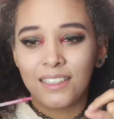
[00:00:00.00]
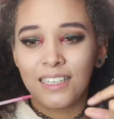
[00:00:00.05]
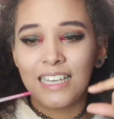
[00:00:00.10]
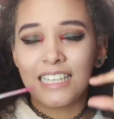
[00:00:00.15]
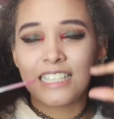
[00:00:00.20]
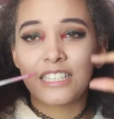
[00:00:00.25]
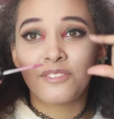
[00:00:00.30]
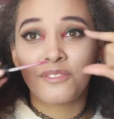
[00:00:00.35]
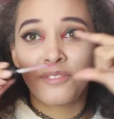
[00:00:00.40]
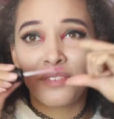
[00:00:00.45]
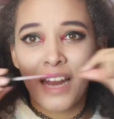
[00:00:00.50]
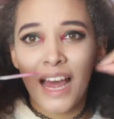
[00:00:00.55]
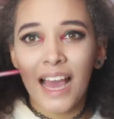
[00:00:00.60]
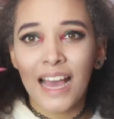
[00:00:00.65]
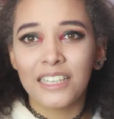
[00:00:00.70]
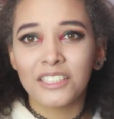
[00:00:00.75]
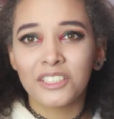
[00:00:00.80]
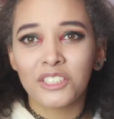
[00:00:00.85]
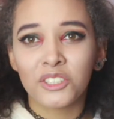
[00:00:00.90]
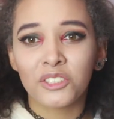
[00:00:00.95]
It's flat
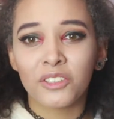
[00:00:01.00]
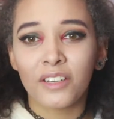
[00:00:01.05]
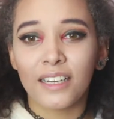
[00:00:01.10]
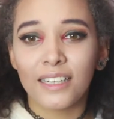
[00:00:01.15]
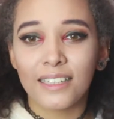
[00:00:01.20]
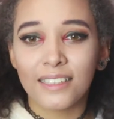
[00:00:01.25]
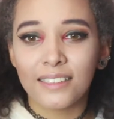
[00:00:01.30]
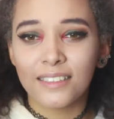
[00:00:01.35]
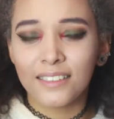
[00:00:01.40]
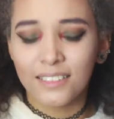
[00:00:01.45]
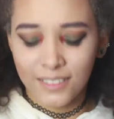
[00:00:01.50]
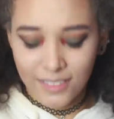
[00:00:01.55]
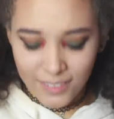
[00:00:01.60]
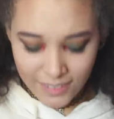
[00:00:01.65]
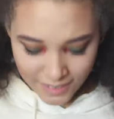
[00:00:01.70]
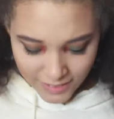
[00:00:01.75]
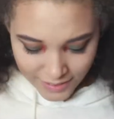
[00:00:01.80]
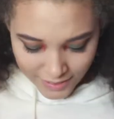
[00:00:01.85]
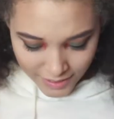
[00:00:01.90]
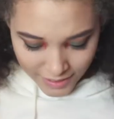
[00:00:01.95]
and straight.
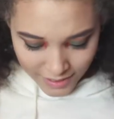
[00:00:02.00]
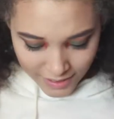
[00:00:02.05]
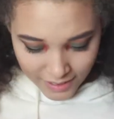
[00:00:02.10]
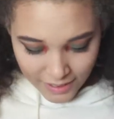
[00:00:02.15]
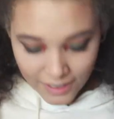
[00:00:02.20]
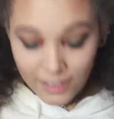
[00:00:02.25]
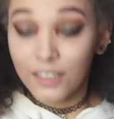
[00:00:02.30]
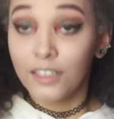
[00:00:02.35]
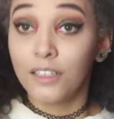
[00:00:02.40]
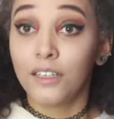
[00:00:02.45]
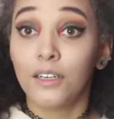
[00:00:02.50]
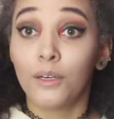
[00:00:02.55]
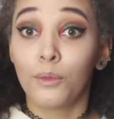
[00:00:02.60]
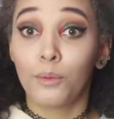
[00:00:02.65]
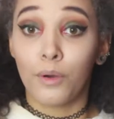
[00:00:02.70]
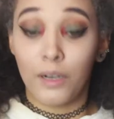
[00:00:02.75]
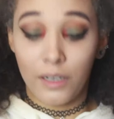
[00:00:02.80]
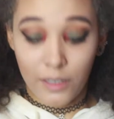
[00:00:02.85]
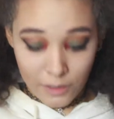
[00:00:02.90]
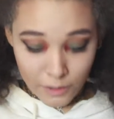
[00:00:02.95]

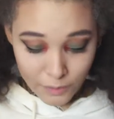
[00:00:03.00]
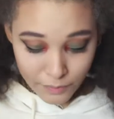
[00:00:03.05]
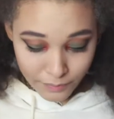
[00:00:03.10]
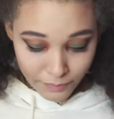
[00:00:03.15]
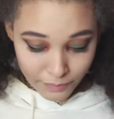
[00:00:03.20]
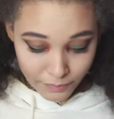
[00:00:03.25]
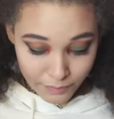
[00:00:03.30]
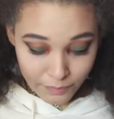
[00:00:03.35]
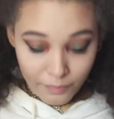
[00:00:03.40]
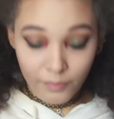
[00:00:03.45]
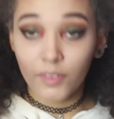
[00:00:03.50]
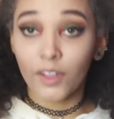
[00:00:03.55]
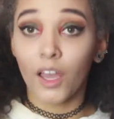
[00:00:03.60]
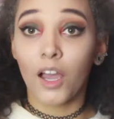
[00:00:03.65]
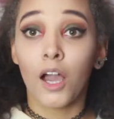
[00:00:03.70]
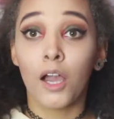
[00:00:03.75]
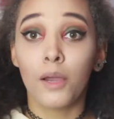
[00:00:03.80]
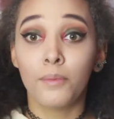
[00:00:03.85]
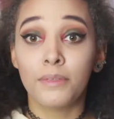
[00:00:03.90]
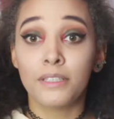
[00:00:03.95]
Well, I
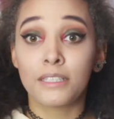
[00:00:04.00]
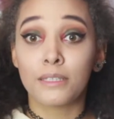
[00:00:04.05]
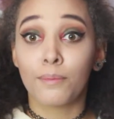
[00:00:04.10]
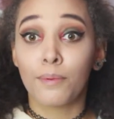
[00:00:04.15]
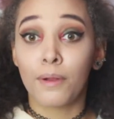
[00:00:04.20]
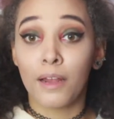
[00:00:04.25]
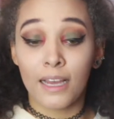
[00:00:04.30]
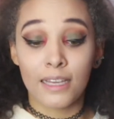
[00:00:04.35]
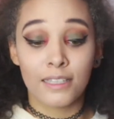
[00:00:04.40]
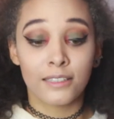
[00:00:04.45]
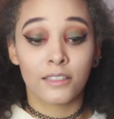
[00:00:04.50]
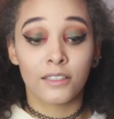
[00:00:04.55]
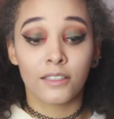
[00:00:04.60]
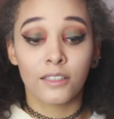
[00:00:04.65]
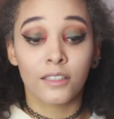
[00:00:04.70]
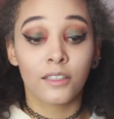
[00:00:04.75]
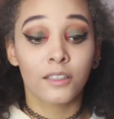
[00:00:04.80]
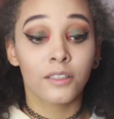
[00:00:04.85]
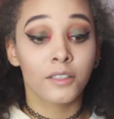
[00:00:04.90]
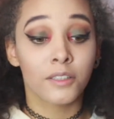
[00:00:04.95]
hope this applies
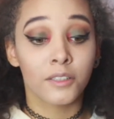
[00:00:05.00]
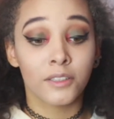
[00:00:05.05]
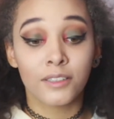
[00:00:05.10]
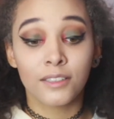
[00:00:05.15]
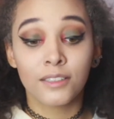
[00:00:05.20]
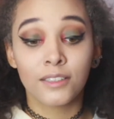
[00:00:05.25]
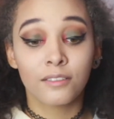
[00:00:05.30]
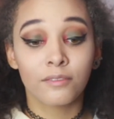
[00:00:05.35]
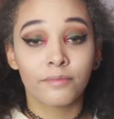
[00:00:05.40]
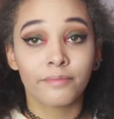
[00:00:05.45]
good.